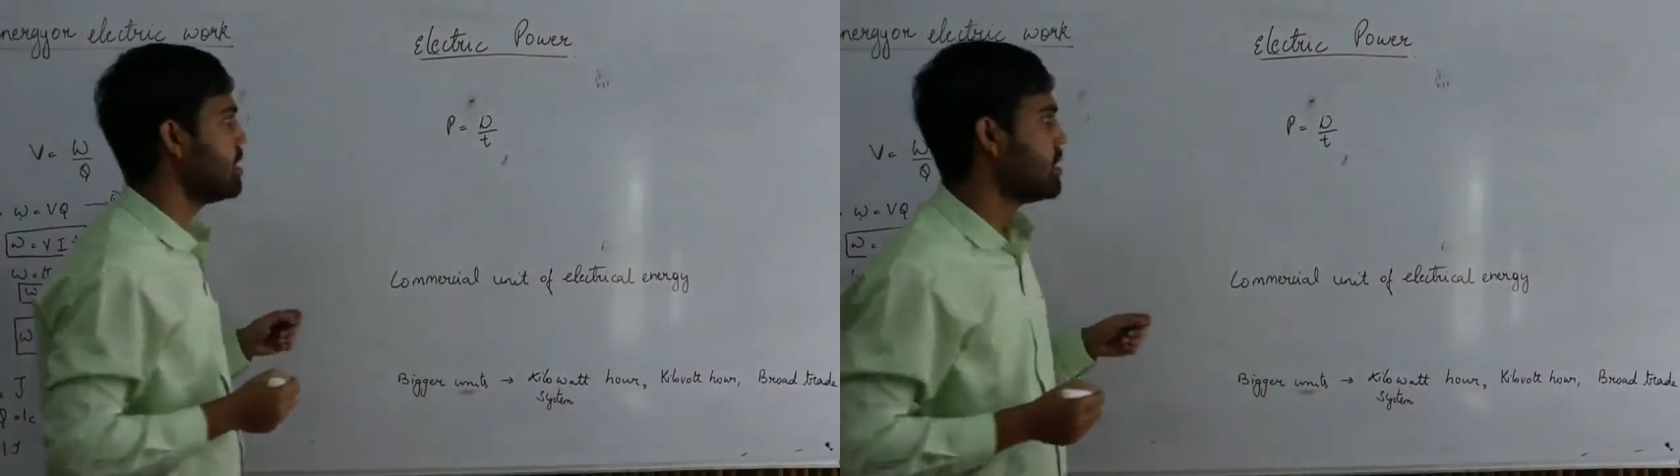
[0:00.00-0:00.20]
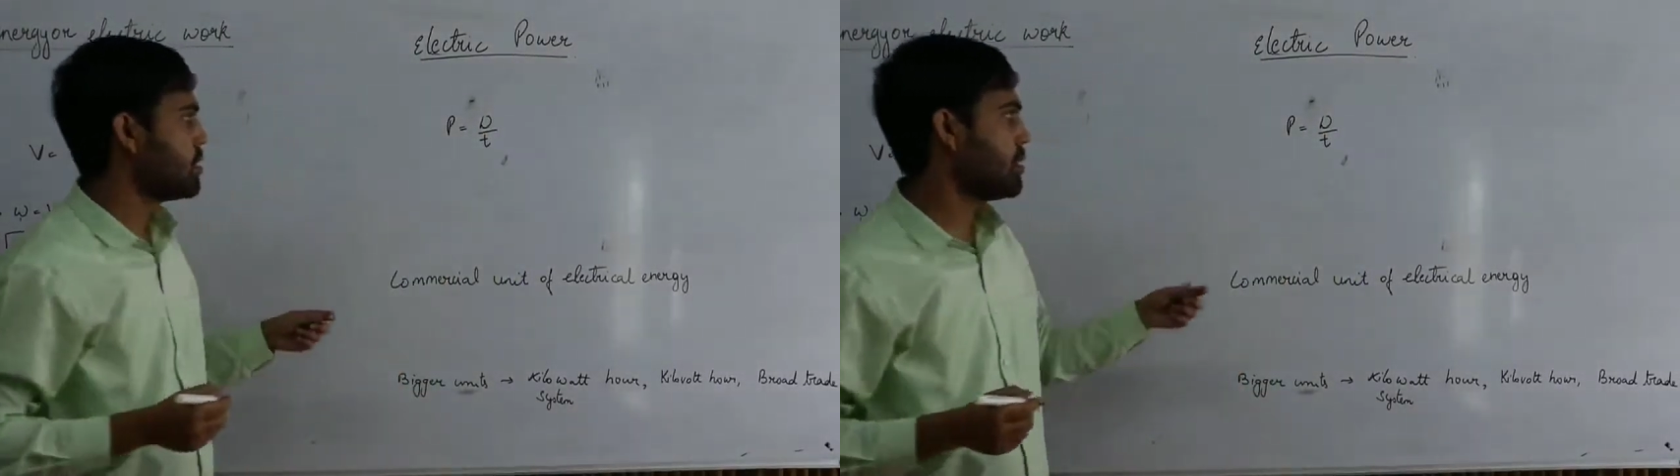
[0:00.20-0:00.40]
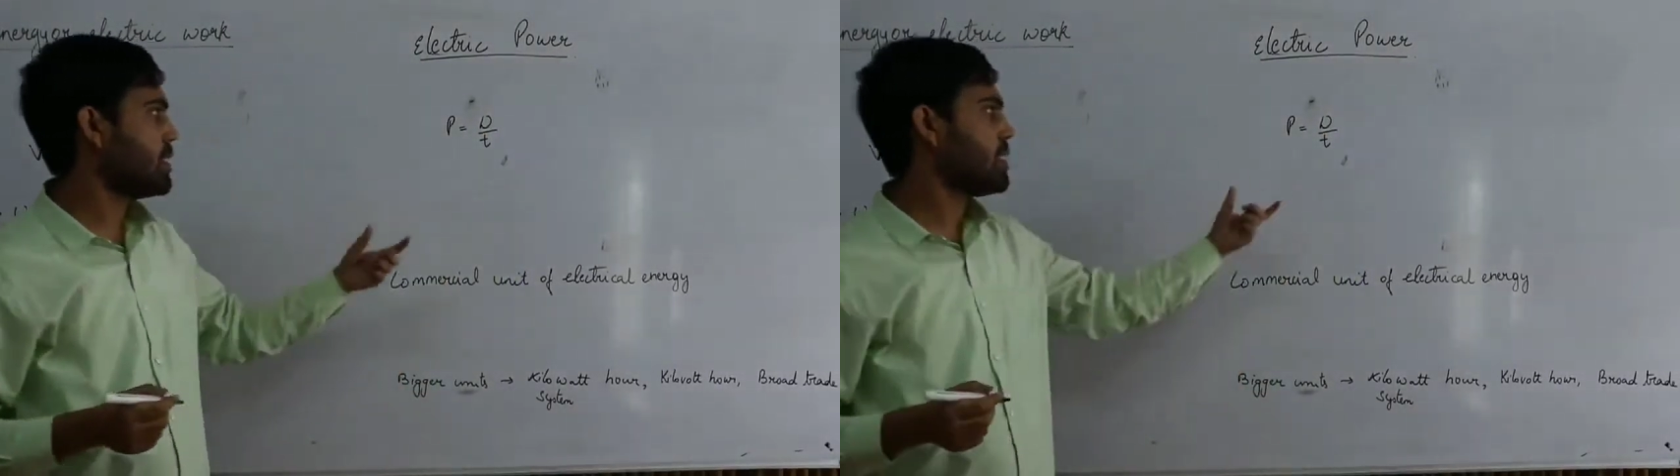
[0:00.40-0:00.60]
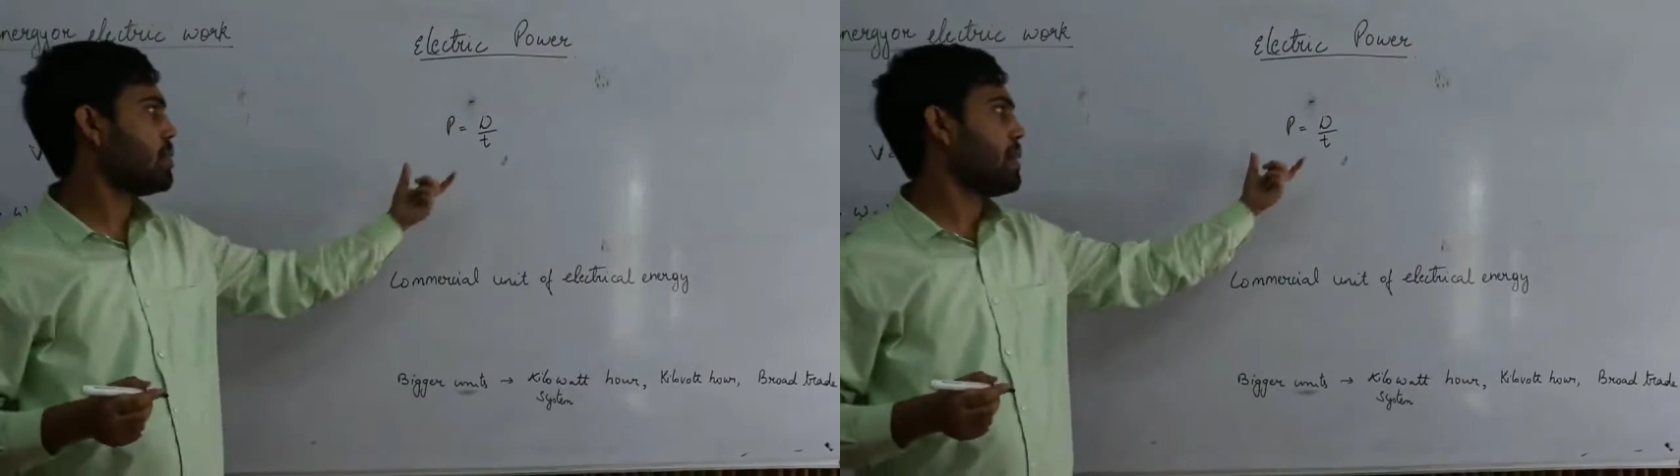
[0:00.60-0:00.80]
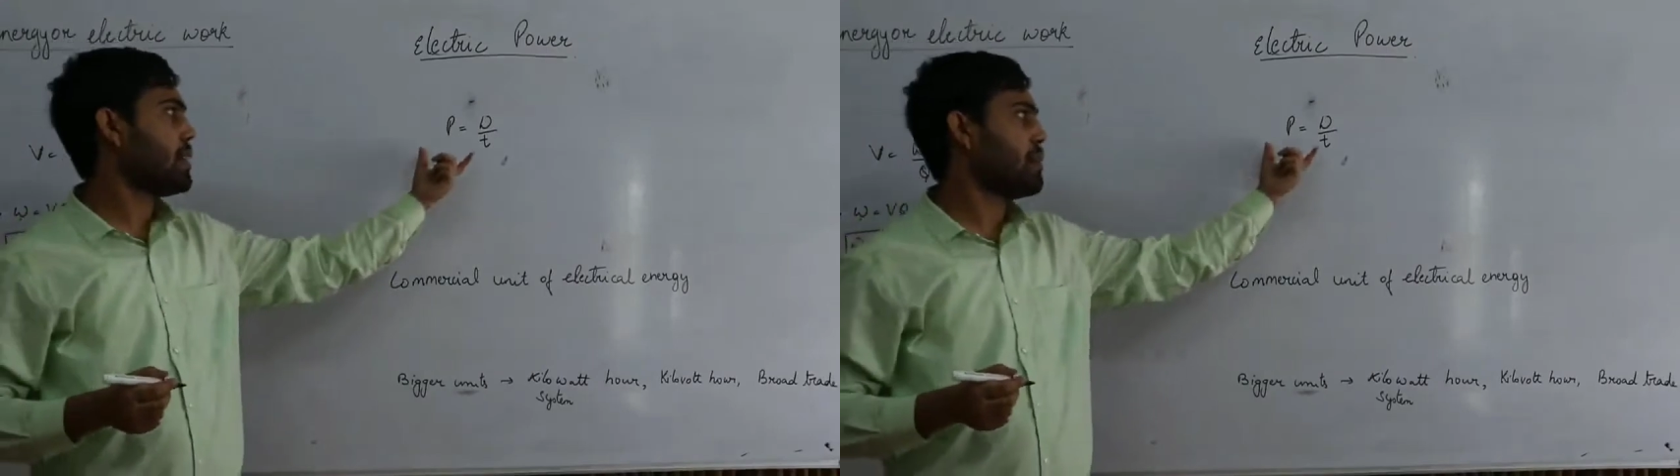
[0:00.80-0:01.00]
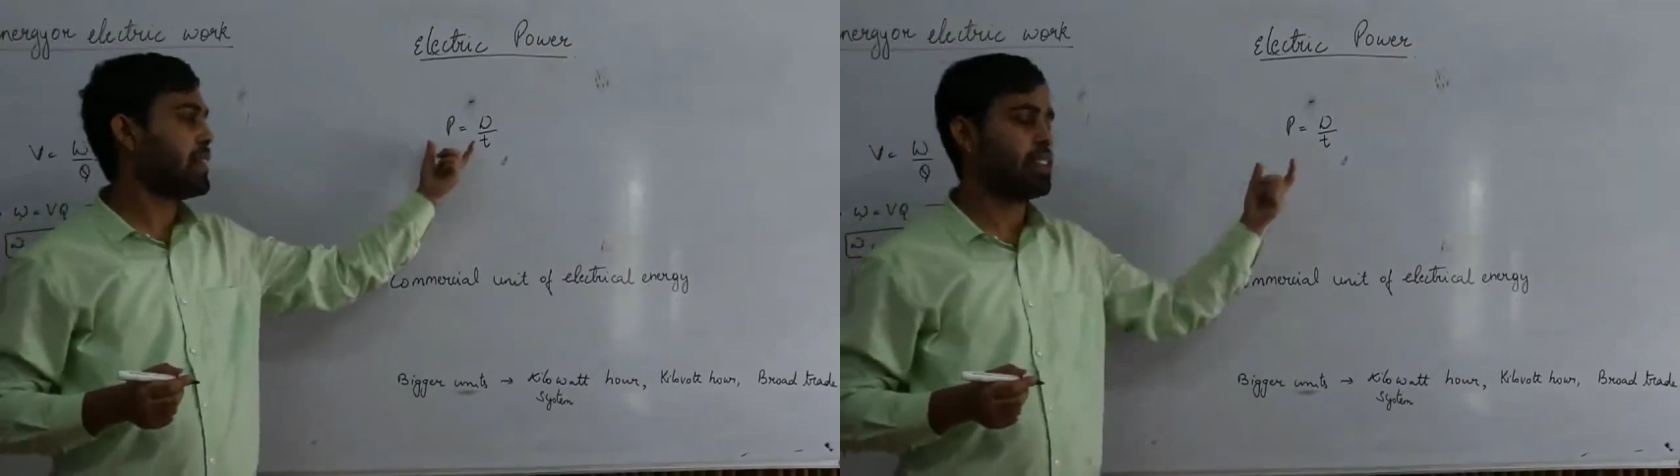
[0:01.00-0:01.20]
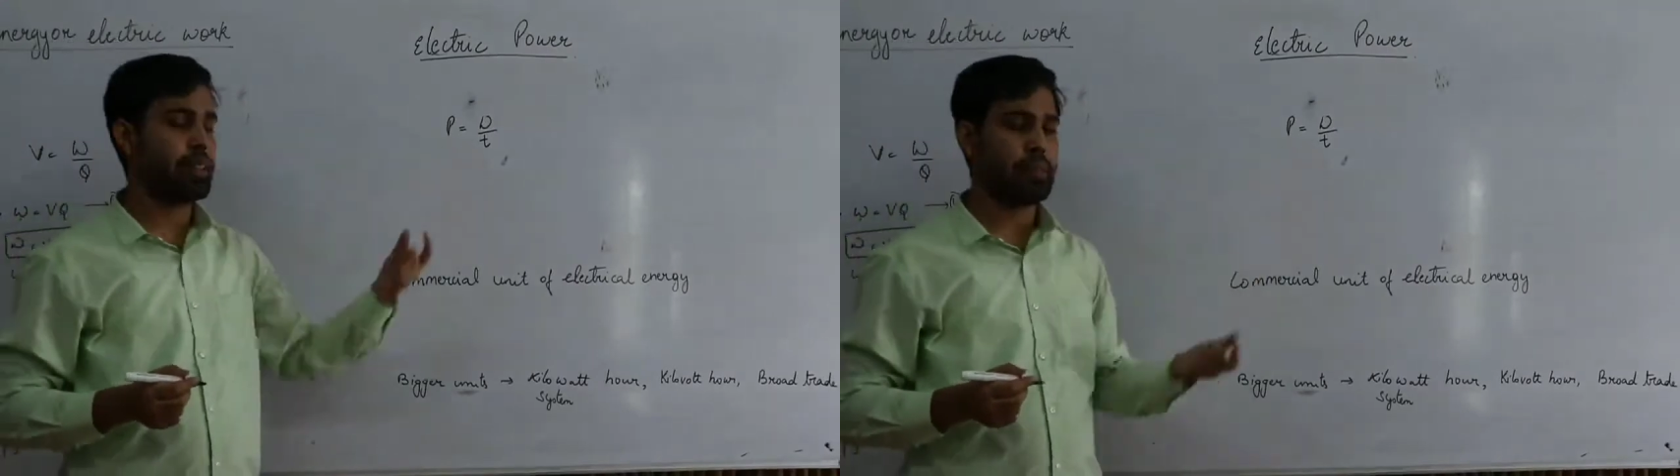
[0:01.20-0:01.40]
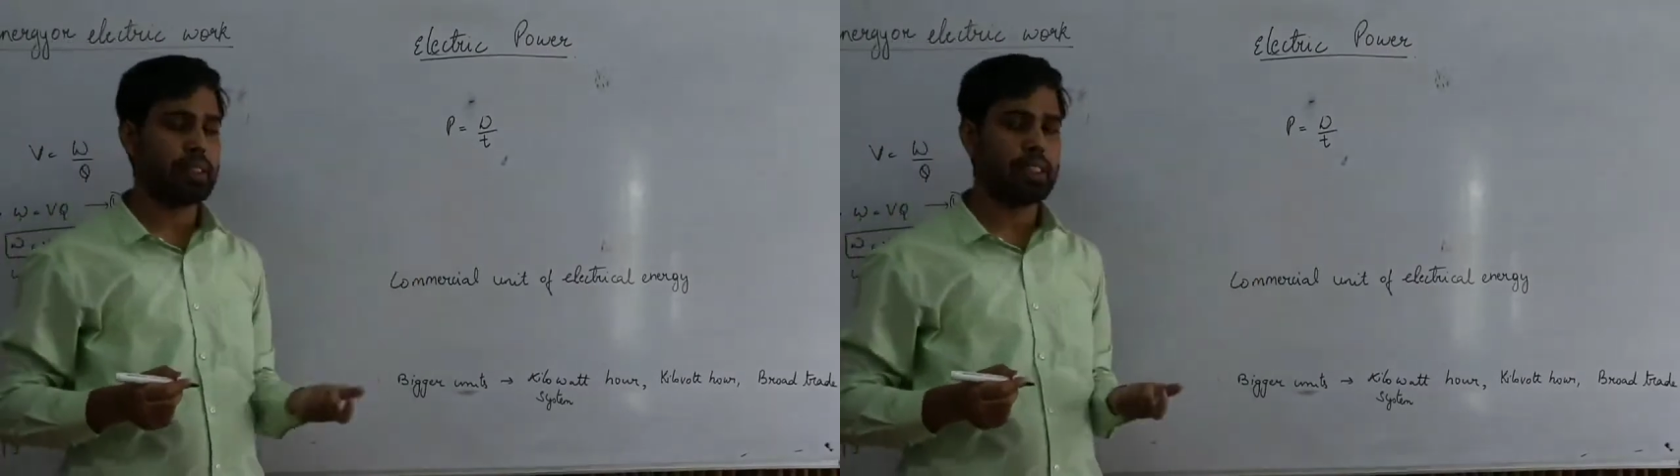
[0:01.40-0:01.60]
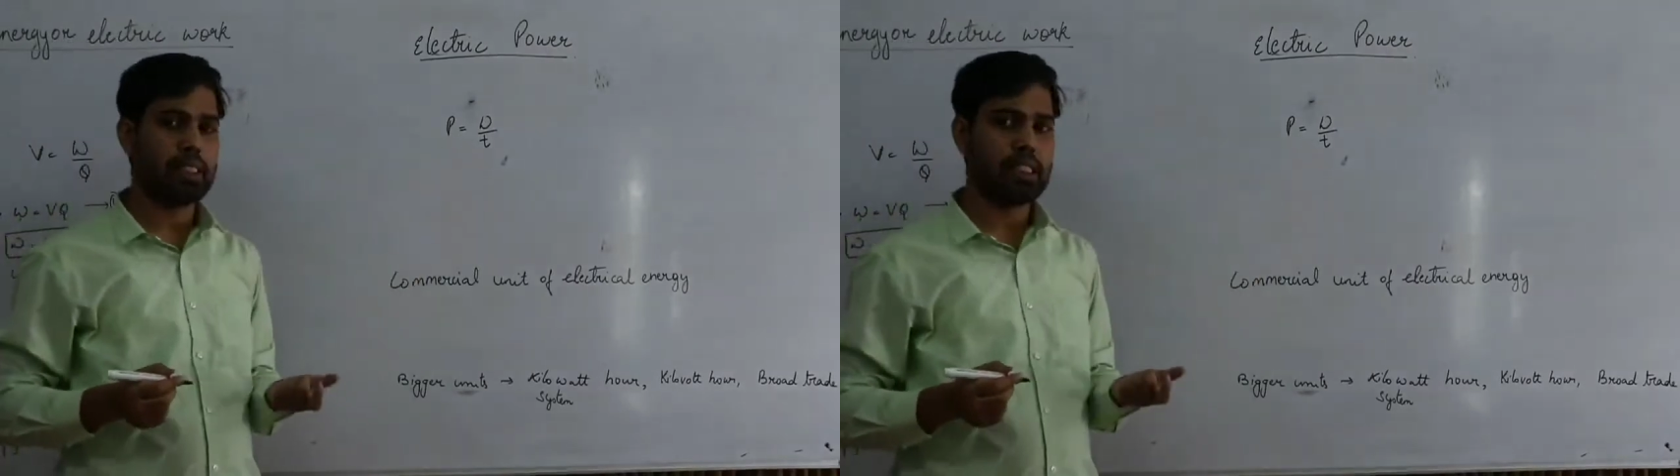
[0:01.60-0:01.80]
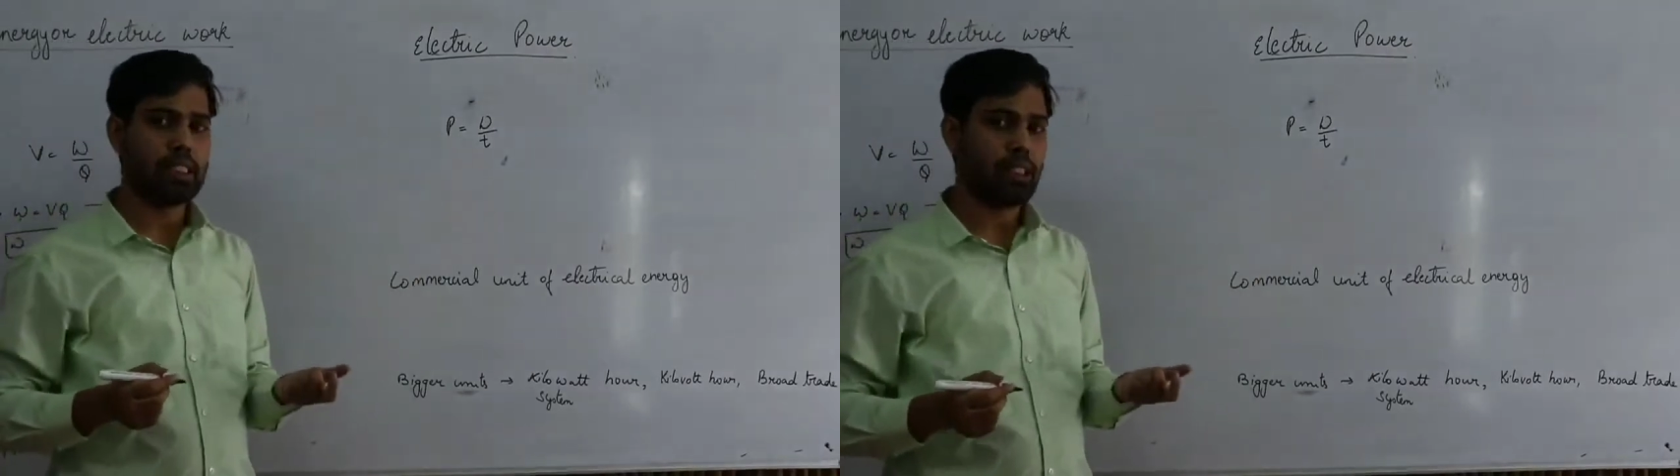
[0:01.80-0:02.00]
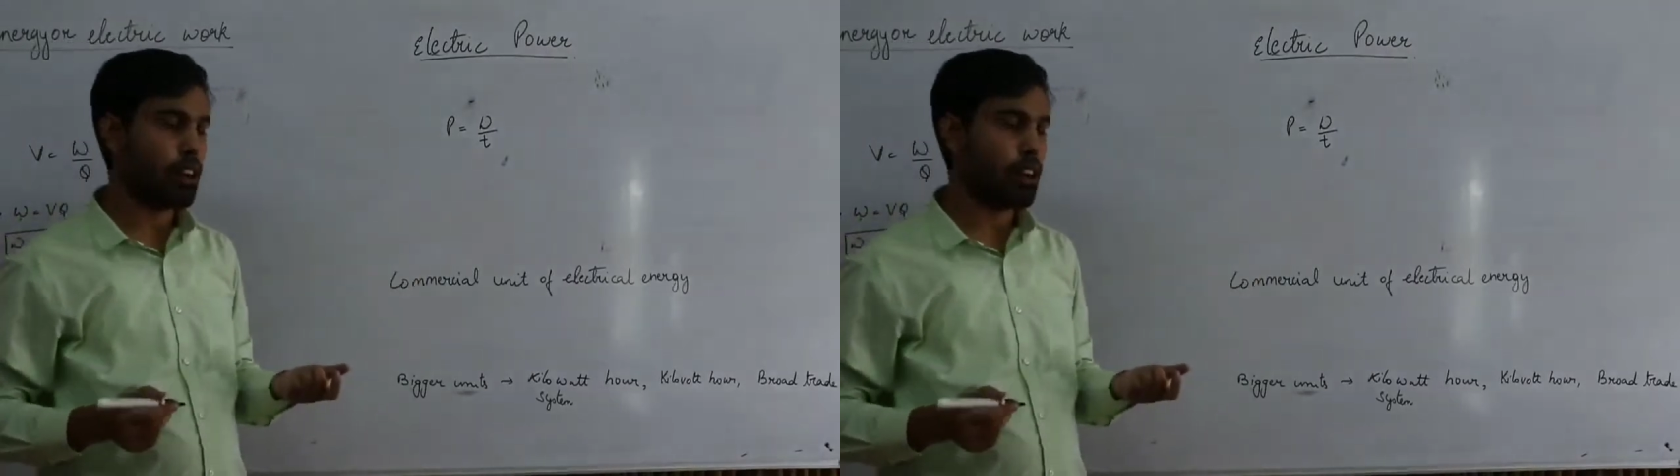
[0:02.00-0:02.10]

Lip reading: So this is the mathematical representation